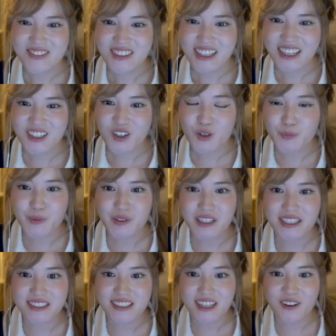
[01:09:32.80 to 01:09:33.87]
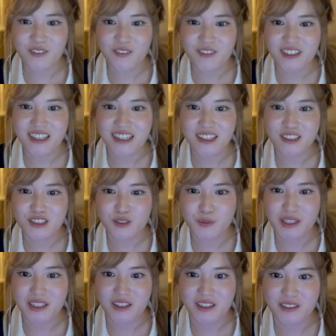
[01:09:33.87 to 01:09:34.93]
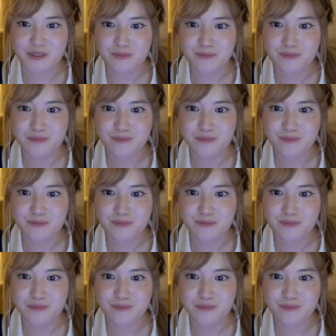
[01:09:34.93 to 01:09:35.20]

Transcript: and Opal is a freaking sweetheart.